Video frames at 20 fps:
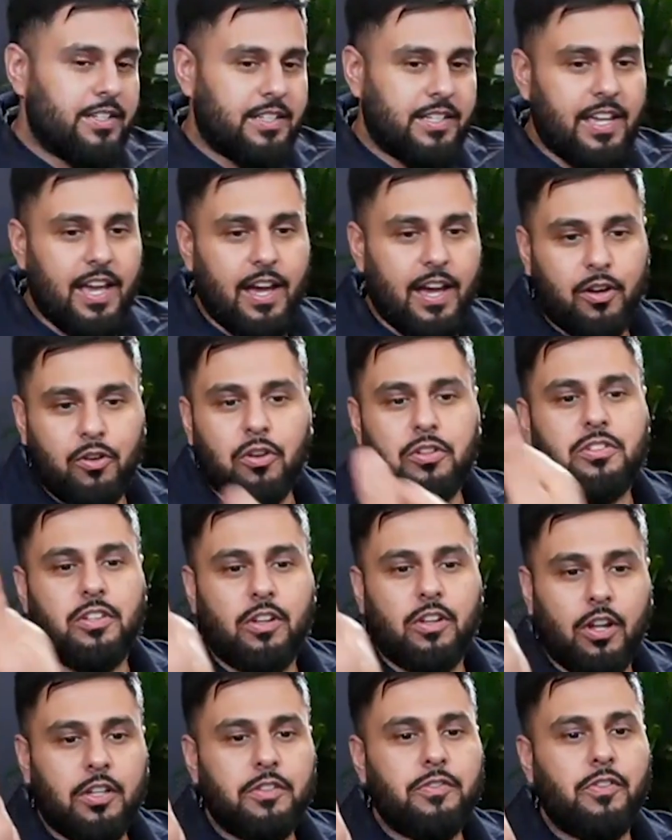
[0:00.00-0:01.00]
get across the
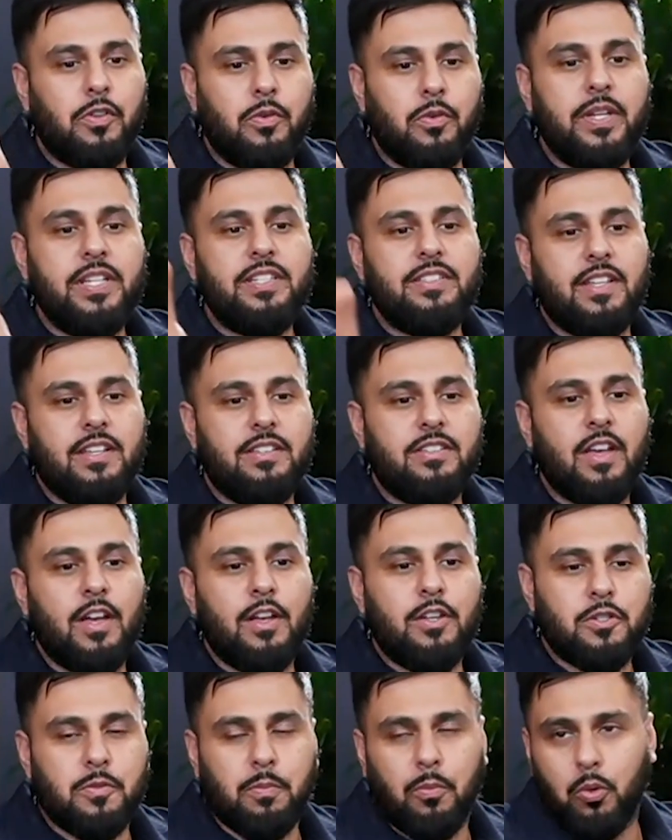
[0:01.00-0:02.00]
last few weeks. It's
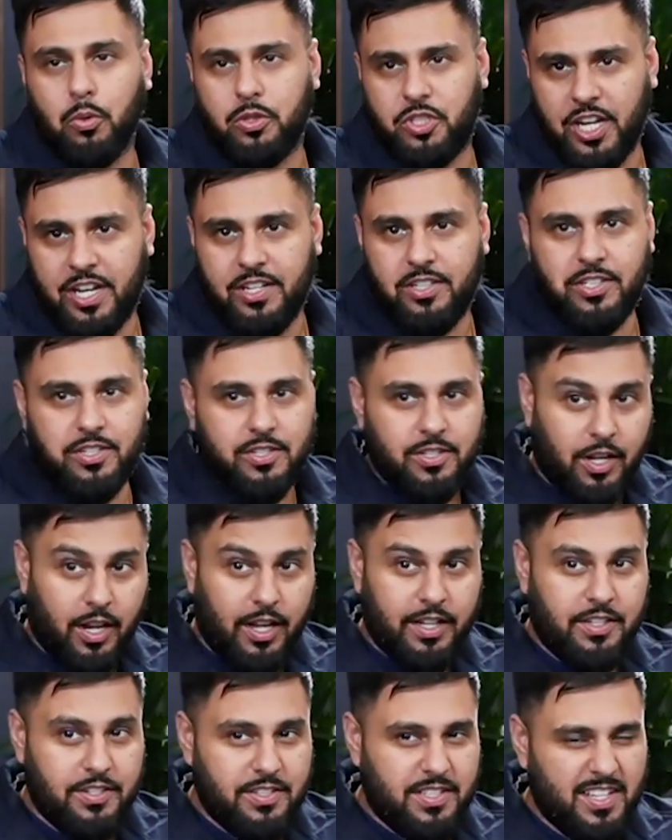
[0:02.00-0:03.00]
small changes. So
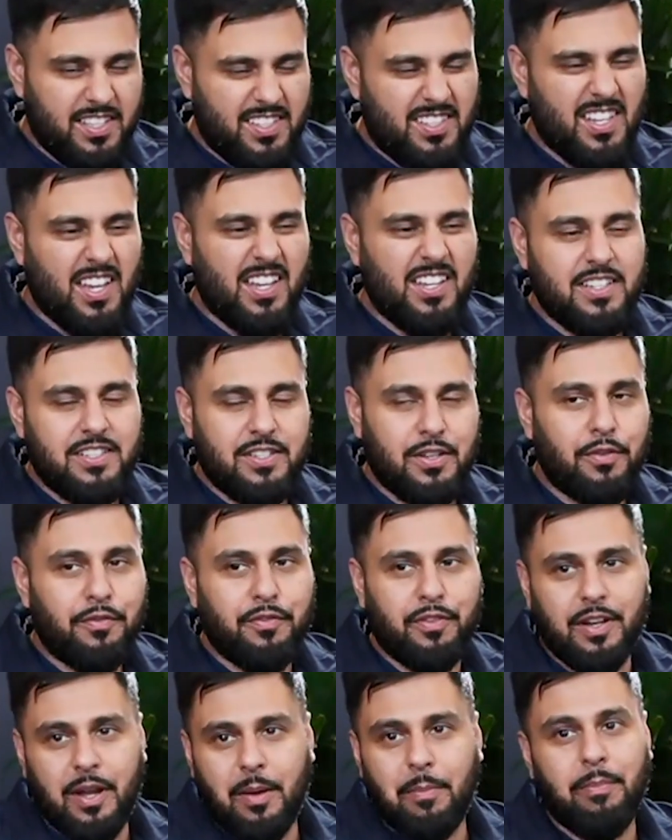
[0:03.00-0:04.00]
like you said, set yourself
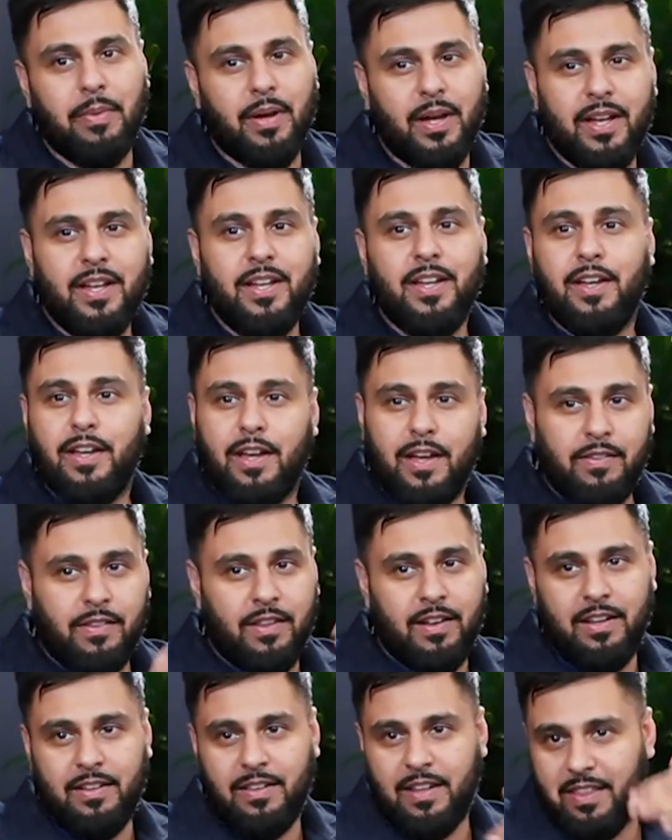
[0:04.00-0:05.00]
a number, and
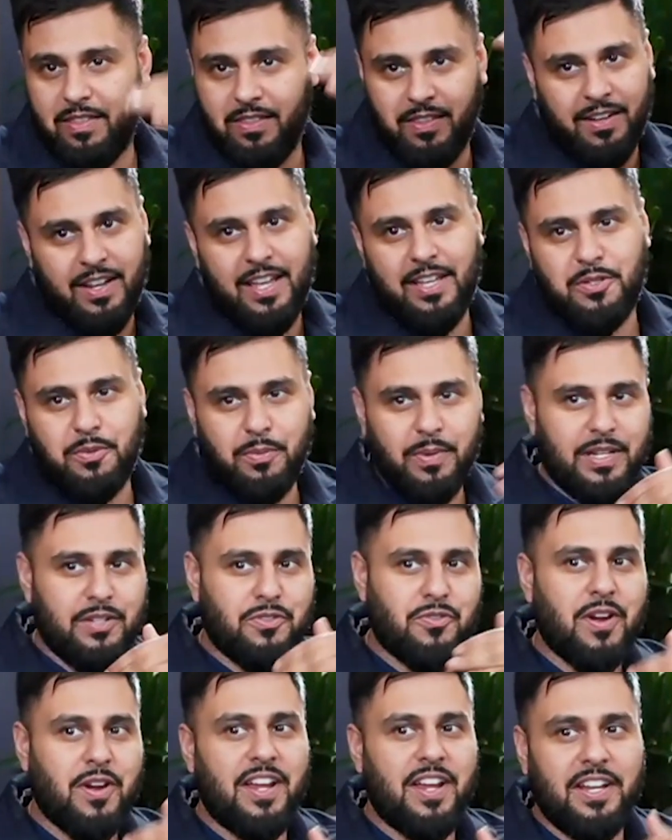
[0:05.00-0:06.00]
then the next week
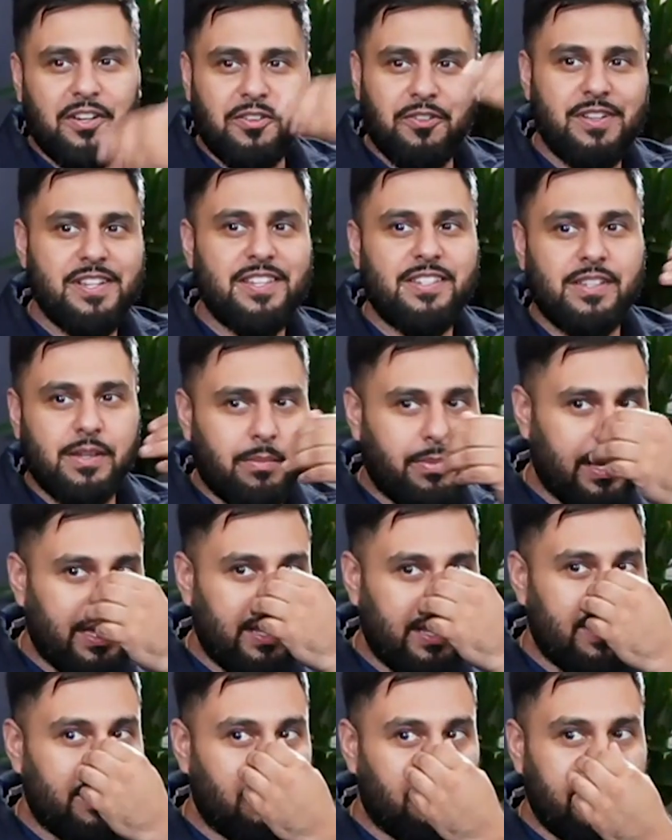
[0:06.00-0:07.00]
try and increase it by a
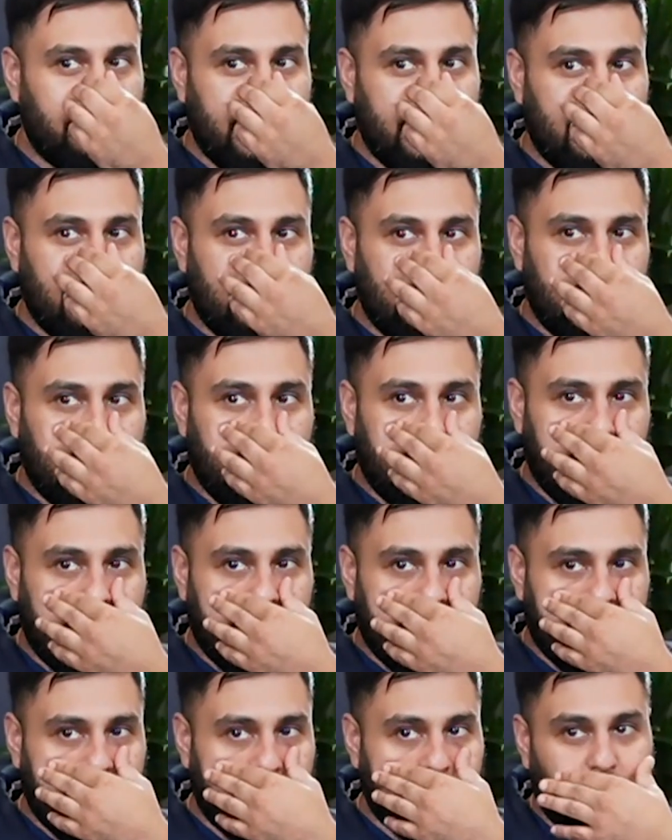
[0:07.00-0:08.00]
little bit.
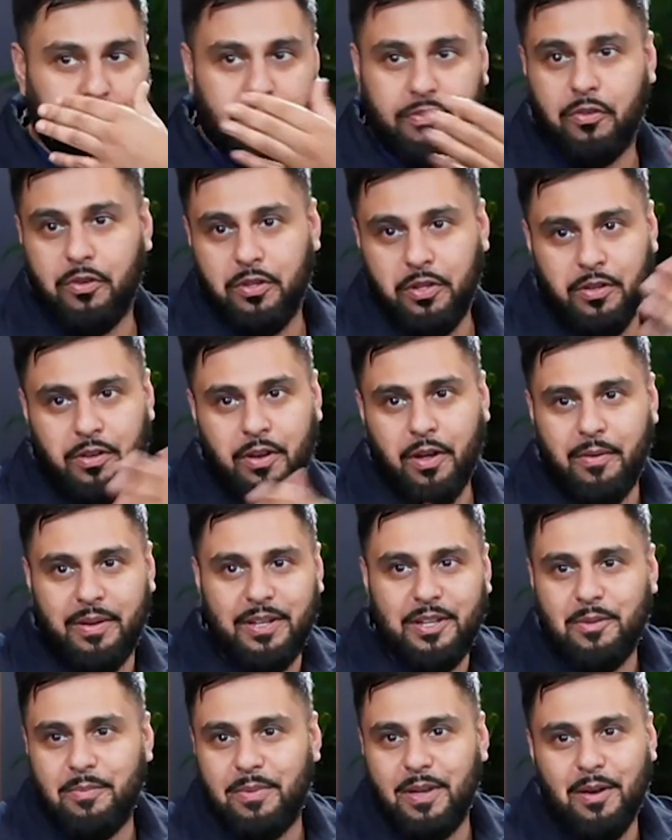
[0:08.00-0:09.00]
And before you know it,
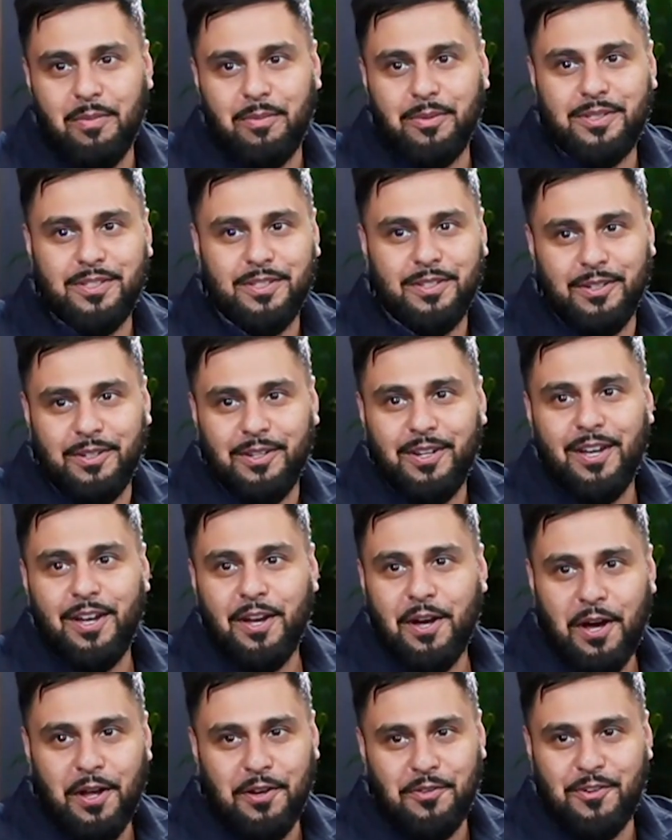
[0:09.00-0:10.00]
you'll be able to do
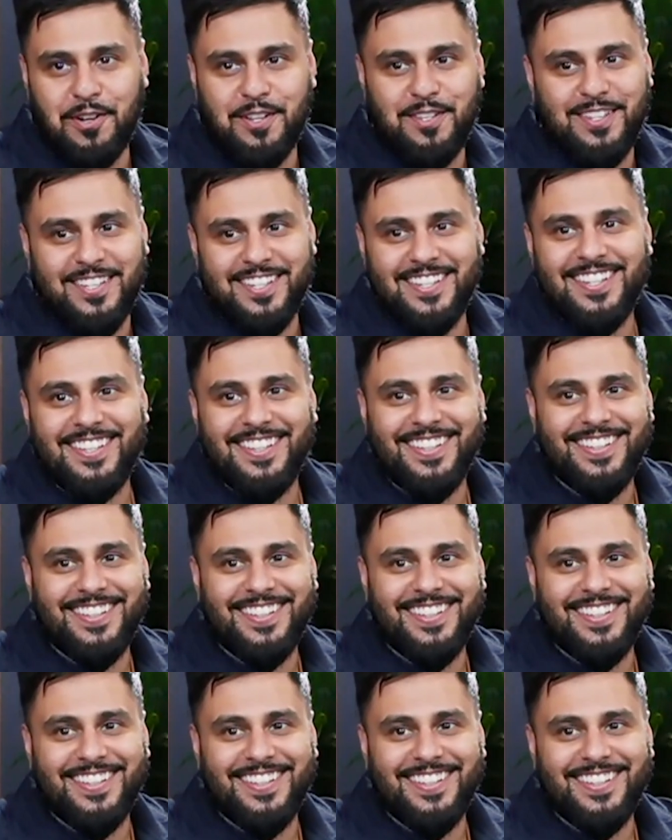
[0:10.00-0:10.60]
hundreds.